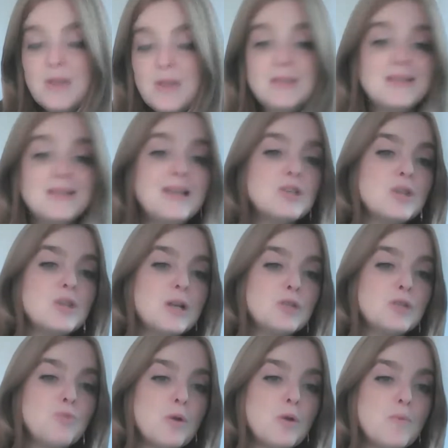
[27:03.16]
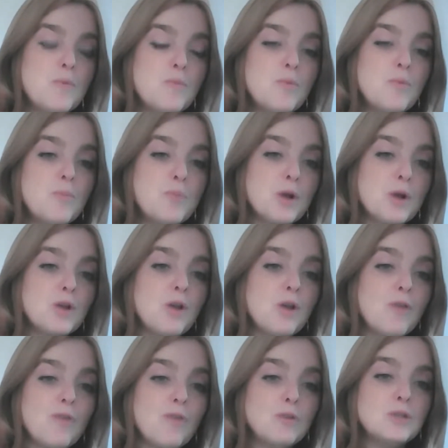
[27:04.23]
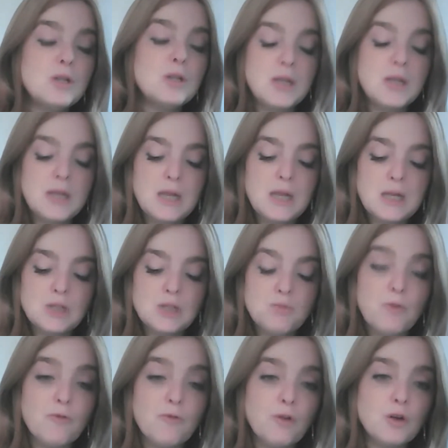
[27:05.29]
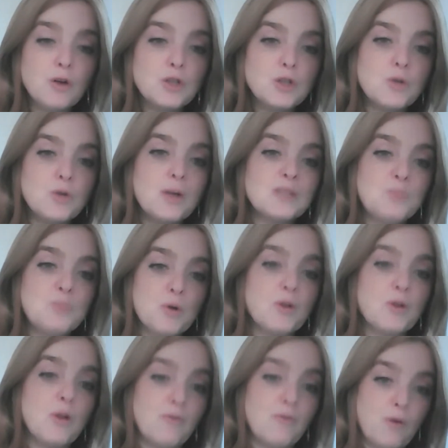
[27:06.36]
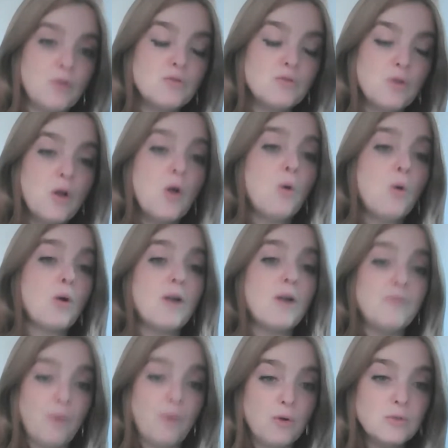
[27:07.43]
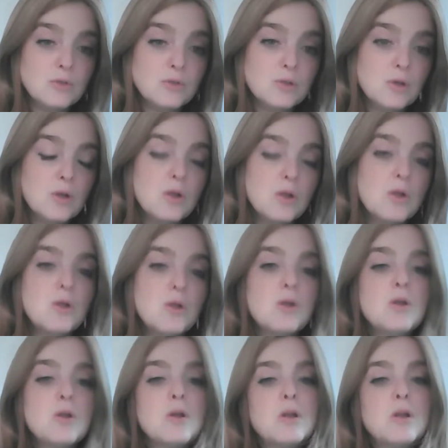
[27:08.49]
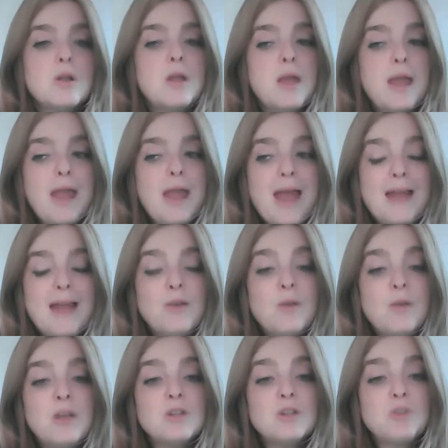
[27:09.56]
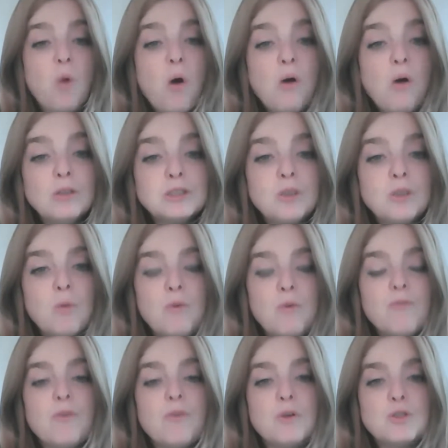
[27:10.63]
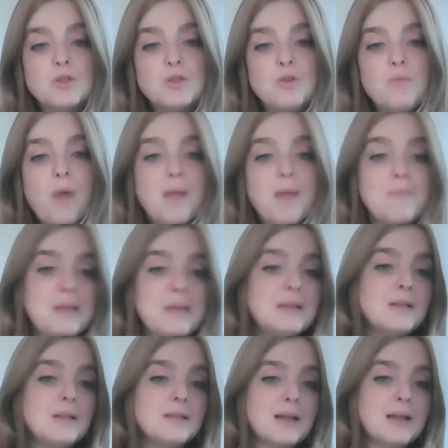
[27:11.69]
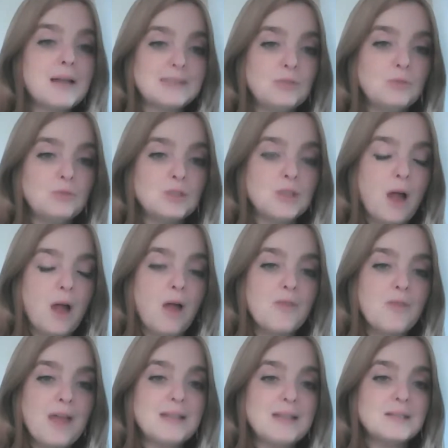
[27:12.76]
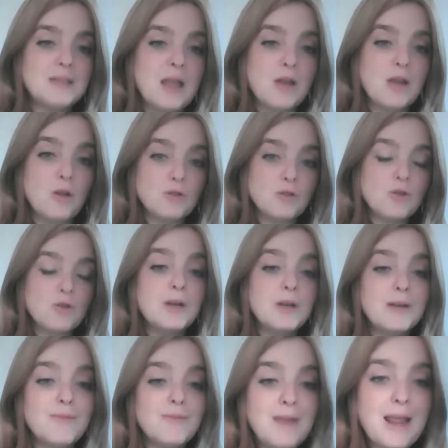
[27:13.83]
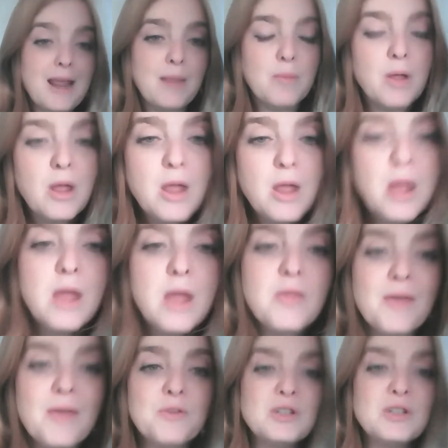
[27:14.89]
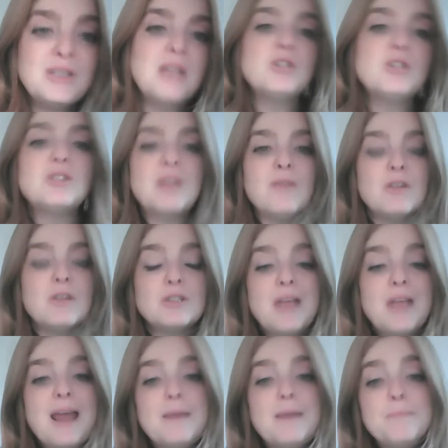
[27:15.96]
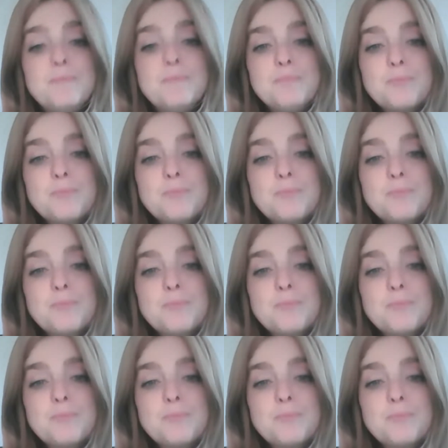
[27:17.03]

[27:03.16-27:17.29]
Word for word: in teachings, when Pirkei Avot is referred to as Pirkei Avot or Avot, and it is also referred to by Mila de Chassidusa. That's an alternative name that the sages give us. And